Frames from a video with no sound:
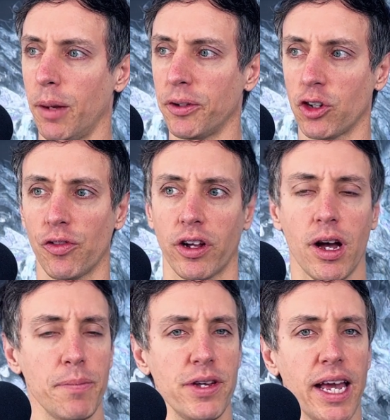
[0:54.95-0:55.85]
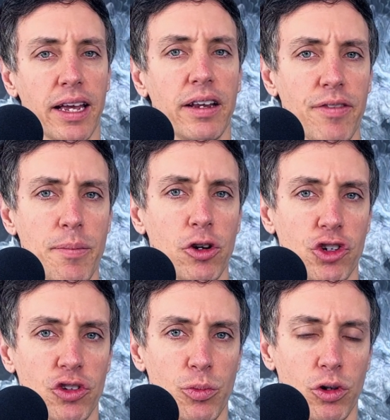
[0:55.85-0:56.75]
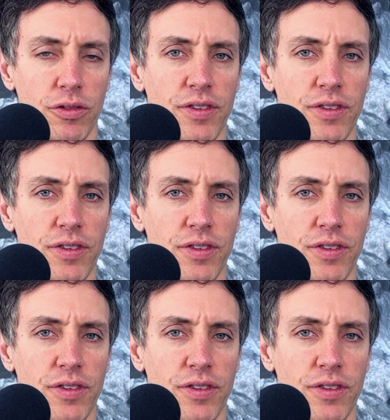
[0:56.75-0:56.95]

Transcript: help us overcome negative emotions more